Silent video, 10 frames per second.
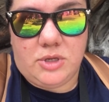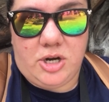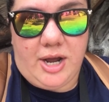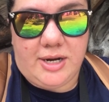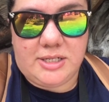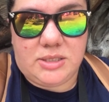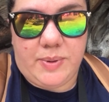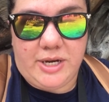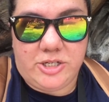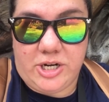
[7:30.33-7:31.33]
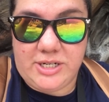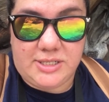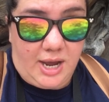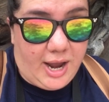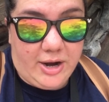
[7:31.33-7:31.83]
You're not going to spend your
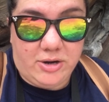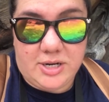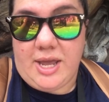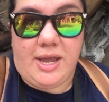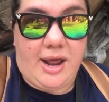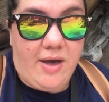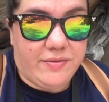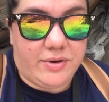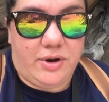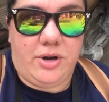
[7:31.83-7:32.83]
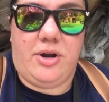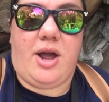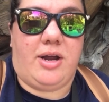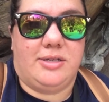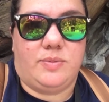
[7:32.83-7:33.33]
entire day in Africa, or you're
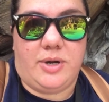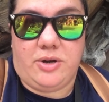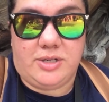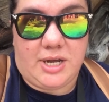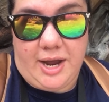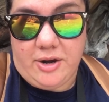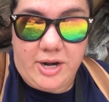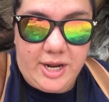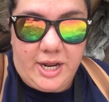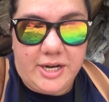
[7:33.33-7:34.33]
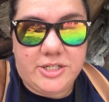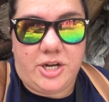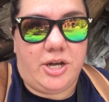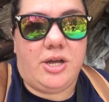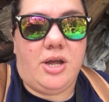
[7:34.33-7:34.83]
not going to spend your entire day in
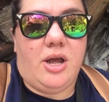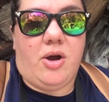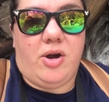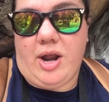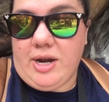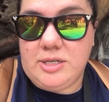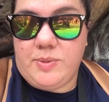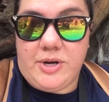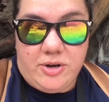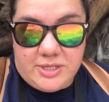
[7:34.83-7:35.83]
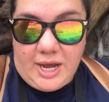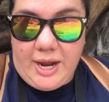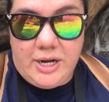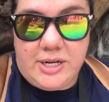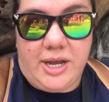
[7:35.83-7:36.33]
Asia, or you're not going to spend your
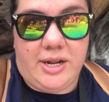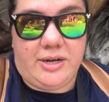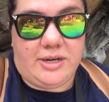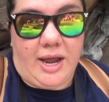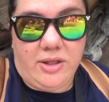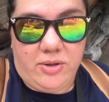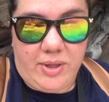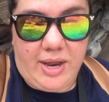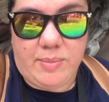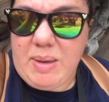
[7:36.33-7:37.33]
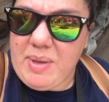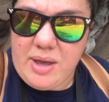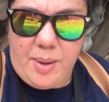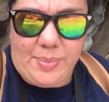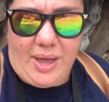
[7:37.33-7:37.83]
entire day in Diamond Land, maybe
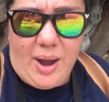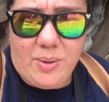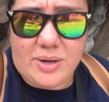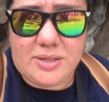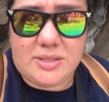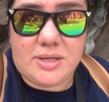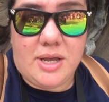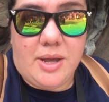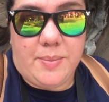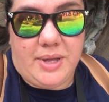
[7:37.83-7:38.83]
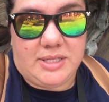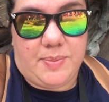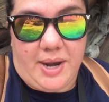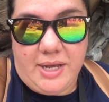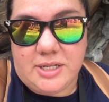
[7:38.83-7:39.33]
a couple hours, that's
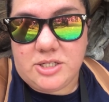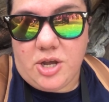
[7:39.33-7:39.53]
about it.